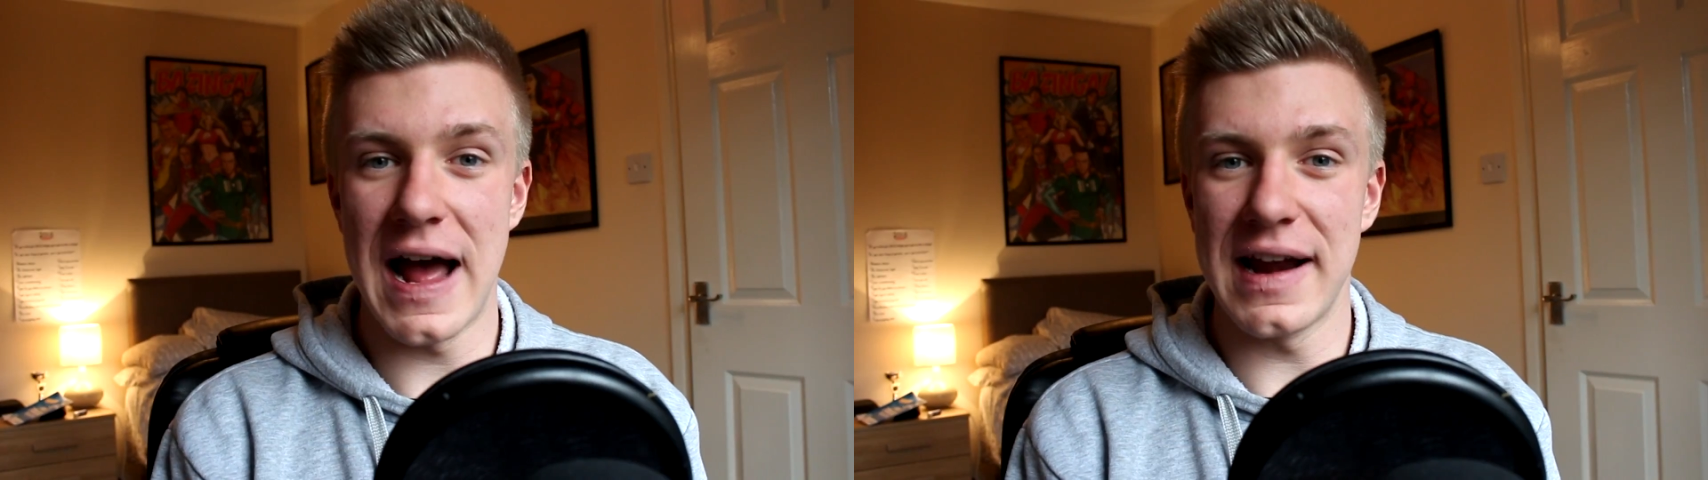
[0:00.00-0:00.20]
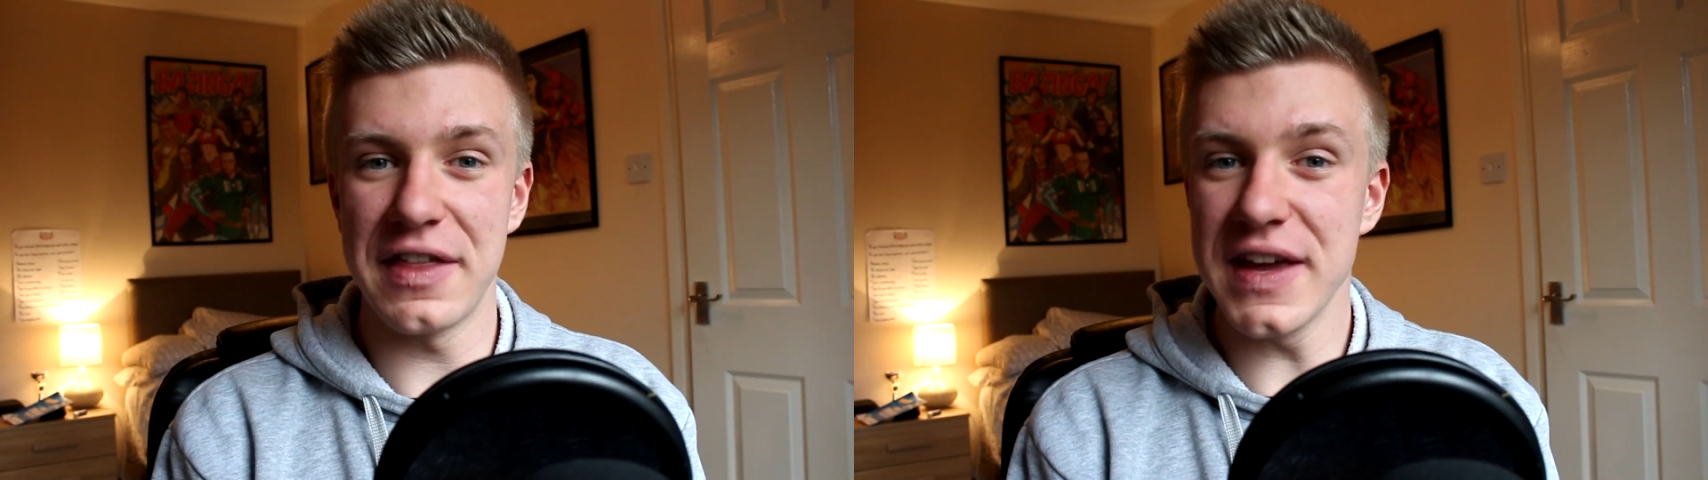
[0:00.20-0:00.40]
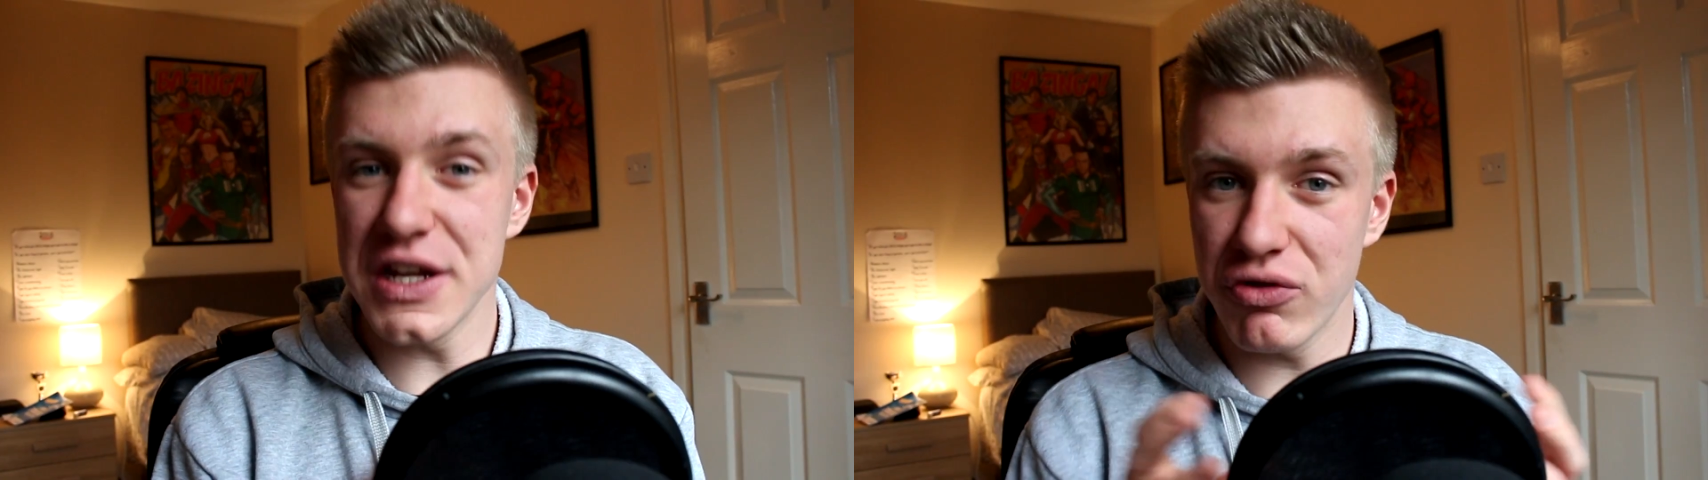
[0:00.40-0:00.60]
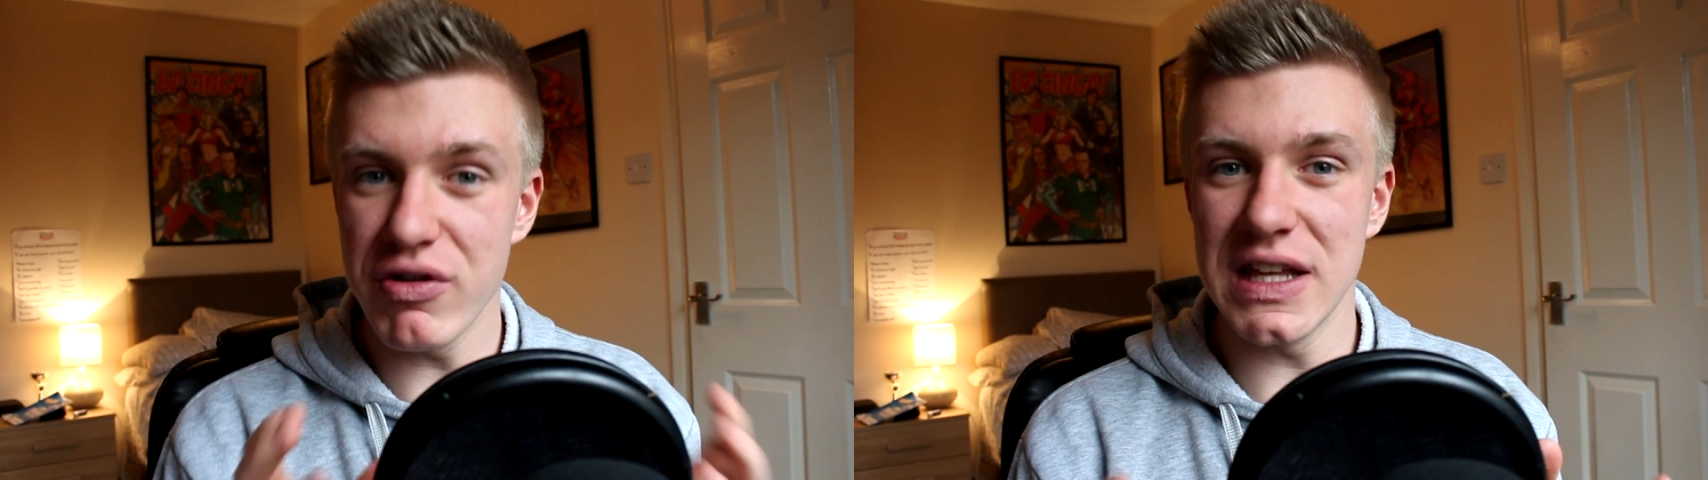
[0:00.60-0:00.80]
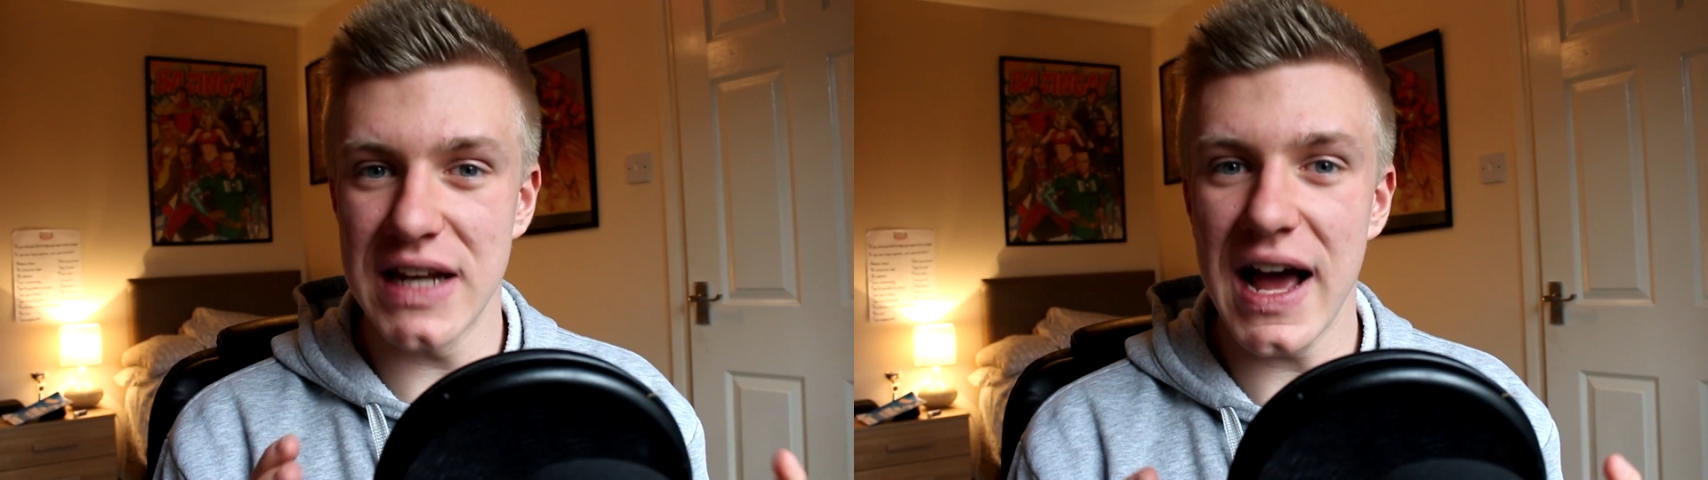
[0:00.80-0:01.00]
And I think it's
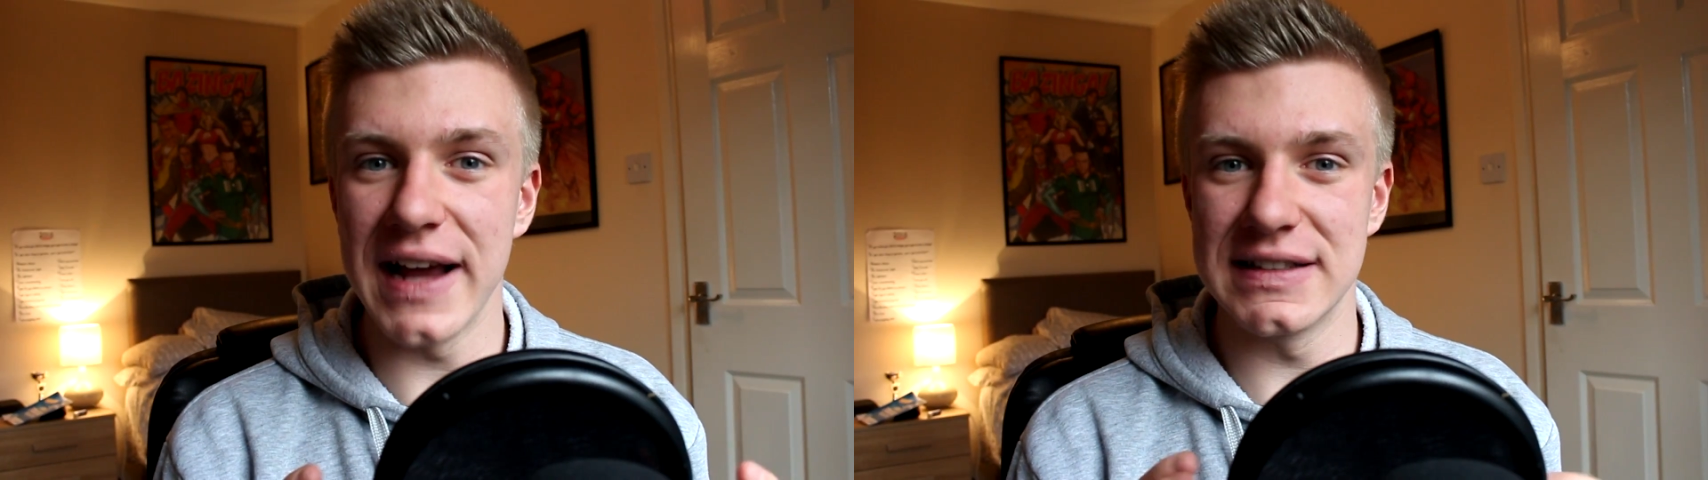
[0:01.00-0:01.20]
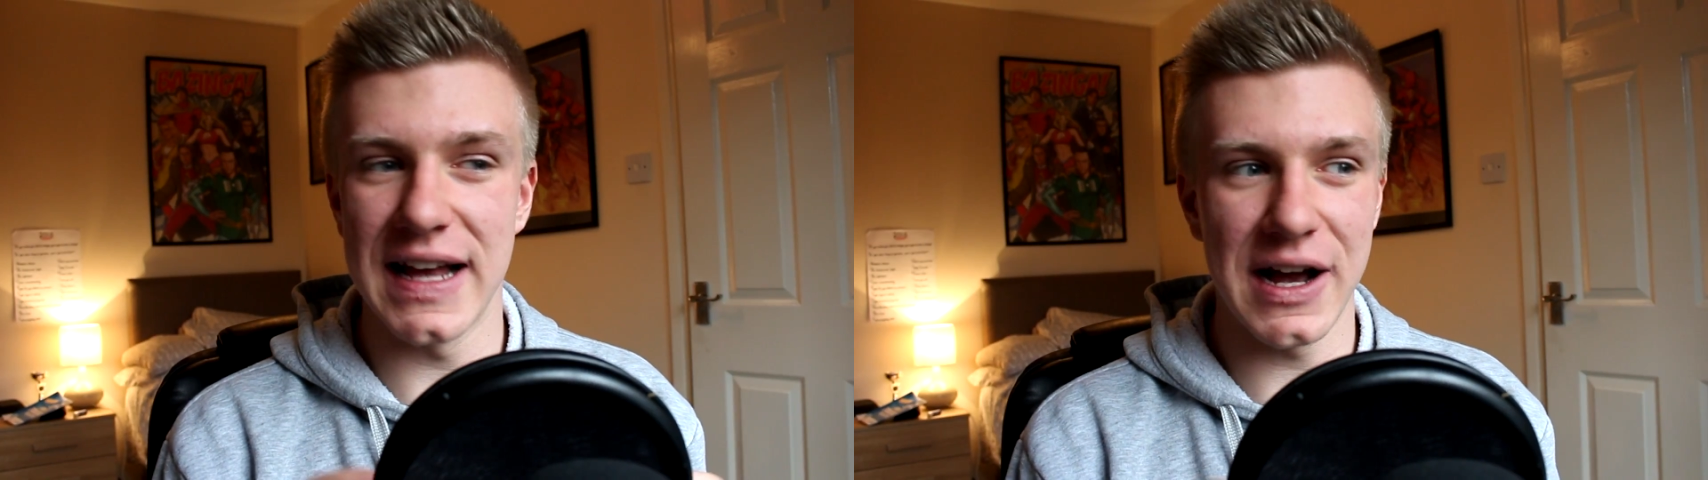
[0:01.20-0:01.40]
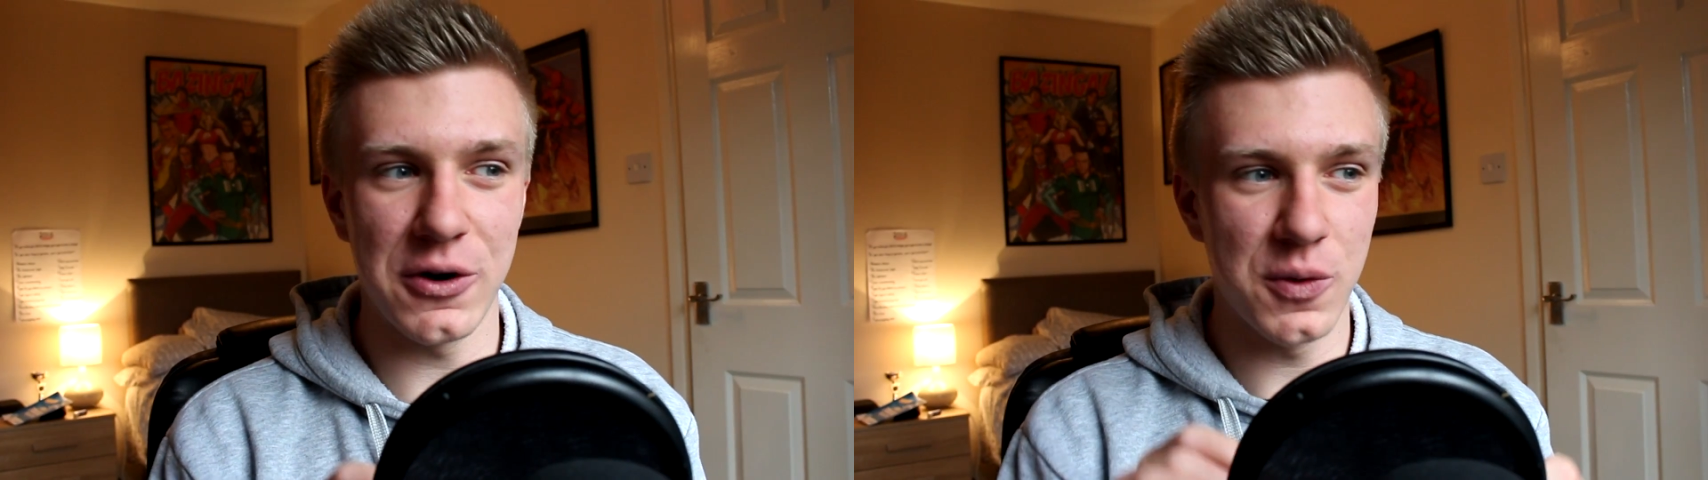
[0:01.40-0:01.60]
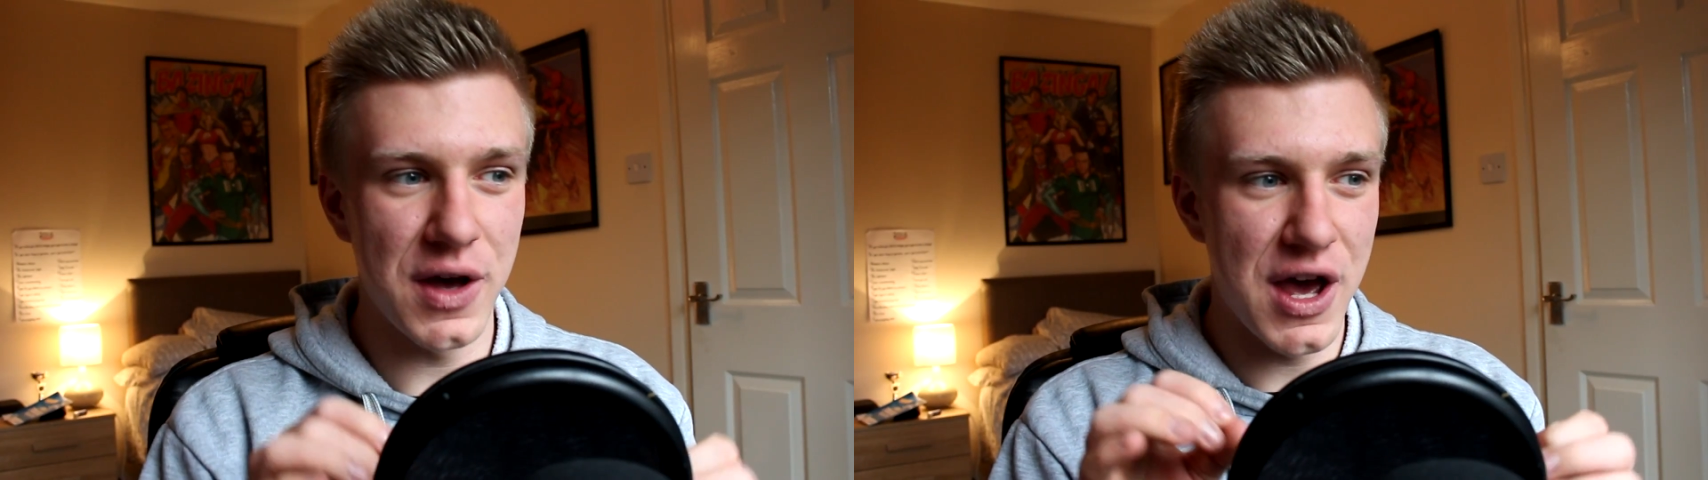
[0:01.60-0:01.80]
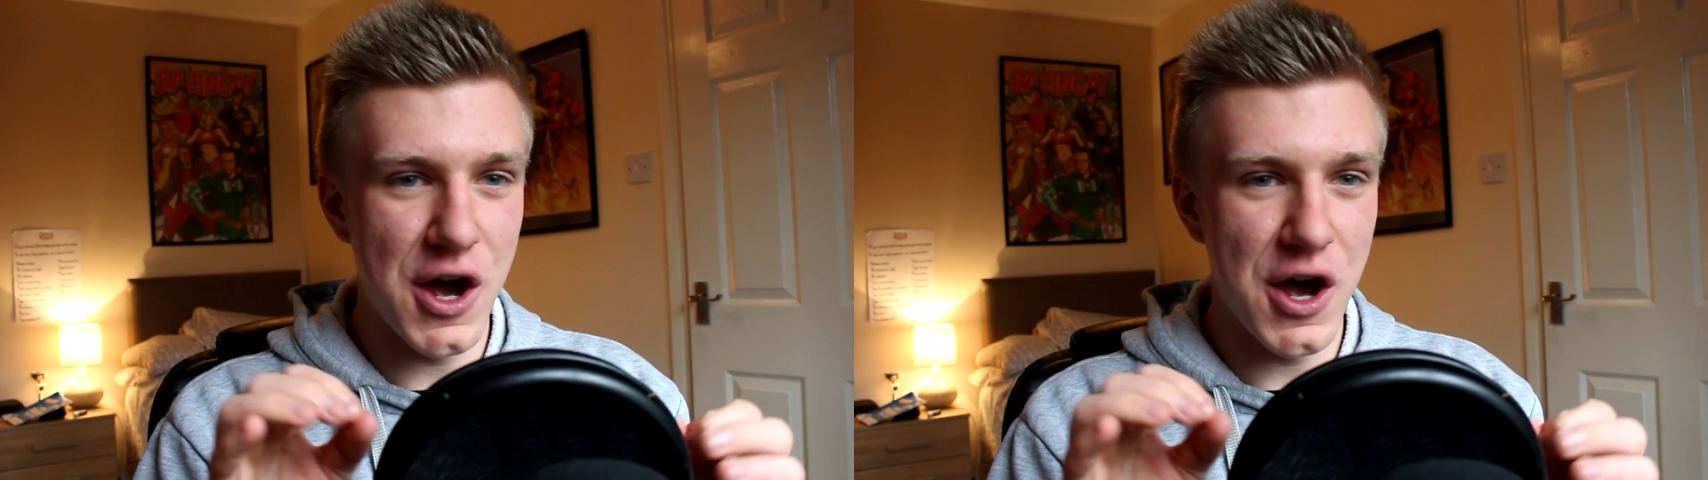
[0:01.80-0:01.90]
really nice how